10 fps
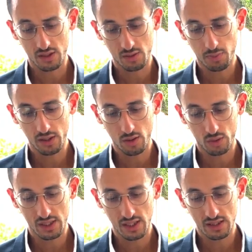The spine
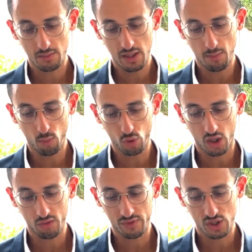looks a little bit more
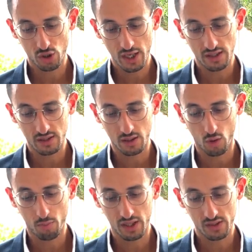kind of straight in
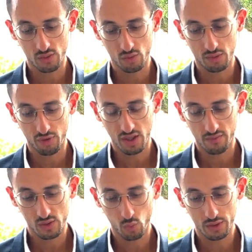comparison to the
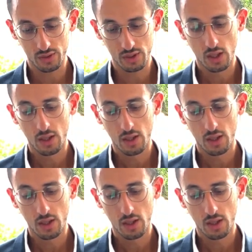previous ones.